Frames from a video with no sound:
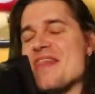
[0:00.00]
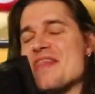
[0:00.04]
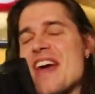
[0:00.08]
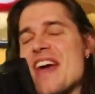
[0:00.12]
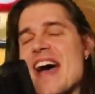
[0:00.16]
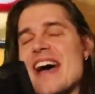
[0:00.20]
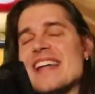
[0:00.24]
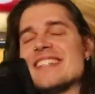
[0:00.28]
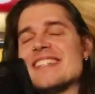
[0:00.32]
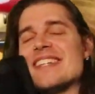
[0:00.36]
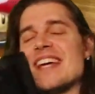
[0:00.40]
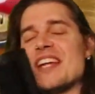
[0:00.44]

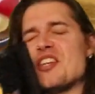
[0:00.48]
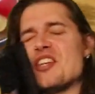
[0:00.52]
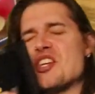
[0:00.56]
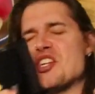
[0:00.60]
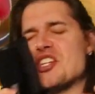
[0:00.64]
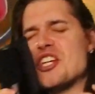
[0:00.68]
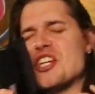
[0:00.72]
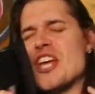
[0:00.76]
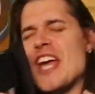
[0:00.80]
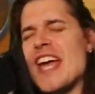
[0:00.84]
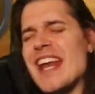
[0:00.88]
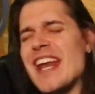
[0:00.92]
that's that
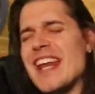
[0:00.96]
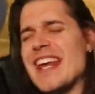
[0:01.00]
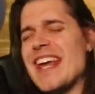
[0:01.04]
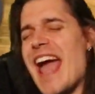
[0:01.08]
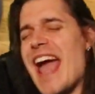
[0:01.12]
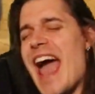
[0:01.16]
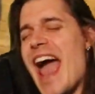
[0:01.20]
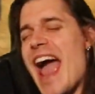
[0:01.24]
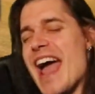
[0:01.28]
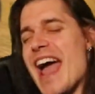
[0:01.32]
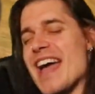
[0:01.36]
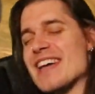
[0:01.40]
shitty
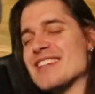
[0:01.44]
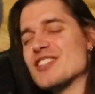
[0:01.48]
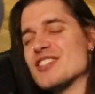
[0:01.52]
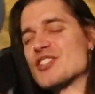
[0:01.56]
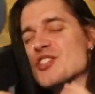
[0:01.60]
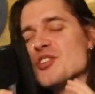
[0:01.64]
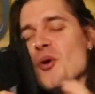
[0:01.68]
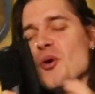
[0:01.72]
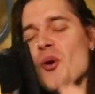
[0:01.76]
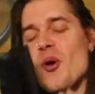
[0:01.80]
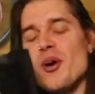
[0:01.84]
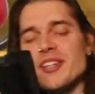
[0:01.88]
ass
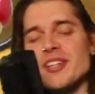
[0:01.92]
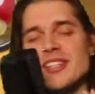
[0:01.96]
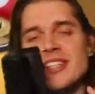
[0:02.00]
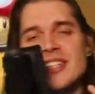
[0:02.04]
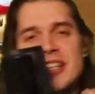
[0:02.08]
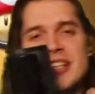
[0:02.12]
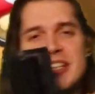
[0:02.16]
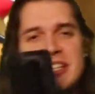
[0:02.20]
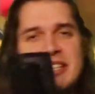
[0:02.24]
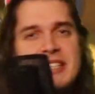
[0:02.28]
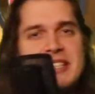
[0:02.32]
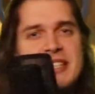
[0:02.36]

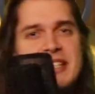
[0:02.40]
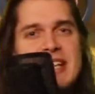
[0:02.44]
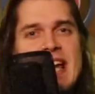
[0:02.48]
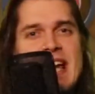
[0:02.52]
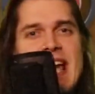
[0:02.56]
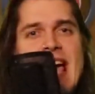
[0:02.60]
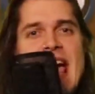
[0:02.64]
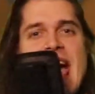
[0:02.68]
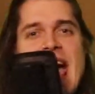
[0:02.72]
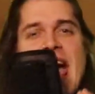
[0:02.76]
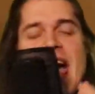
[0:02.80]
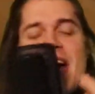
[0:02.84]
shortcut
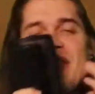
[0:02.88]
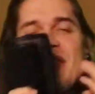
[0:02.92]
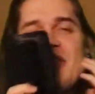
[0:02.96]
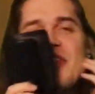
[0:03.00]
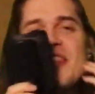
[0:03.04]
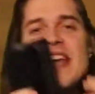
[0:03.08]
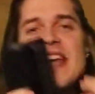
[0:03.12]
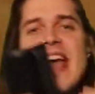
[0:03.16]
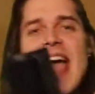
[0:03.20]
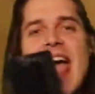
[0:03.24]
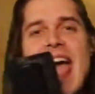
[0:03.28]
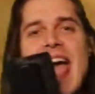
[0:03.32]
at
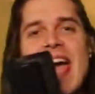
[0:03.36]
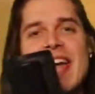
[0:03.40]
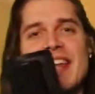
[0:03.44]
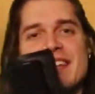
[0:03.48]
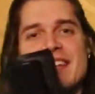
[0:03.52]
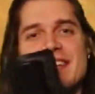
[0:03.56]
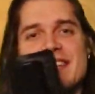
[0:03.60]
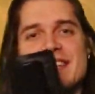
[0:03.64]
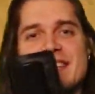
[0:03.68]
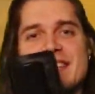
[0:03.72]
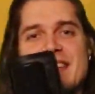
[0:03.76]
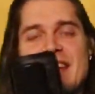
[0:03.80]
the
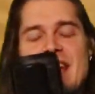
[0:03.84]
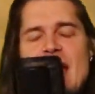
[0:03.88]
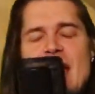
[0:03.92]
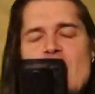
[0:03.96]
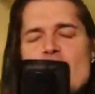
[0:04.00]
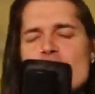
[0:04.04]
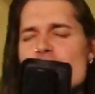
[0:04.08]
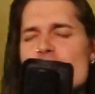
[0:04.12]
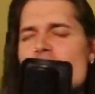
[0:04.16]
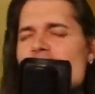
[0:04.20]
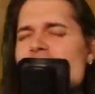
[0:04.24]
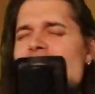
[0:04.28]
end,
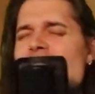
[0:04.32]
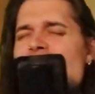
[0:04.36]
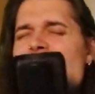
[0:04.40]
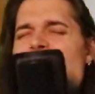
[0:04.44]
right?